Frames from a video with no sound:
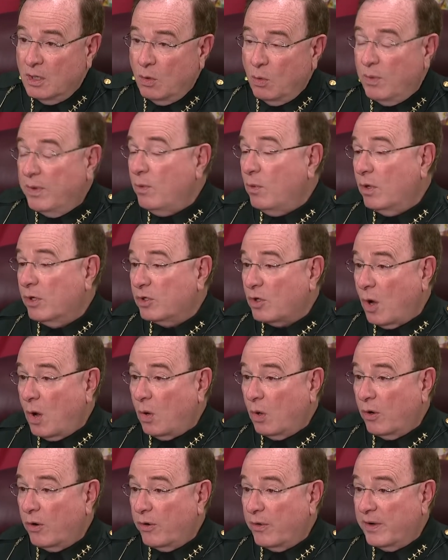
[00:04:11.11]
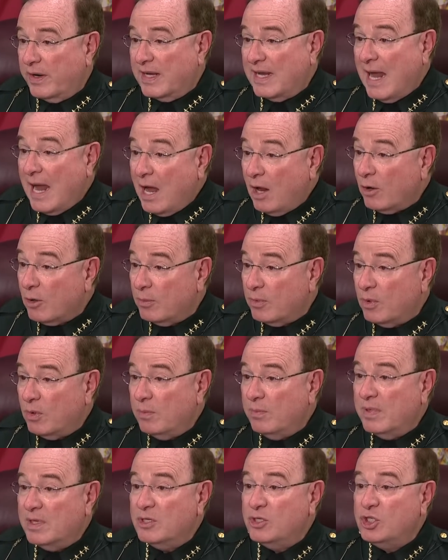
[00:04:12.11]
We want to hold her accountable,
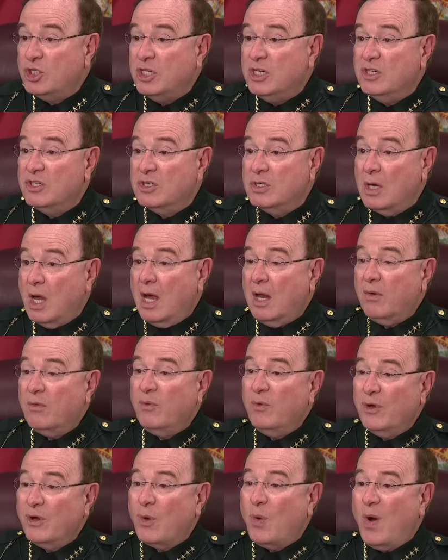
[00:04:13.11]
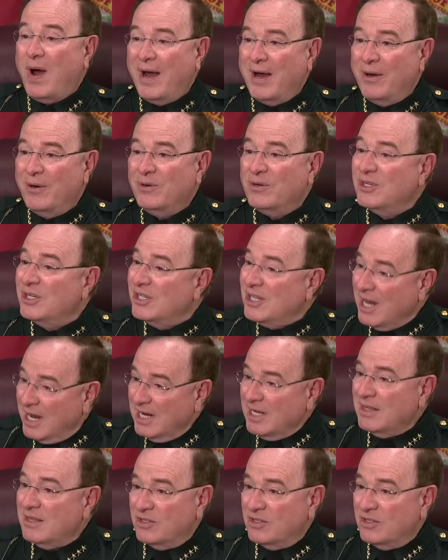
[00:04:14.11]
but she's not required to take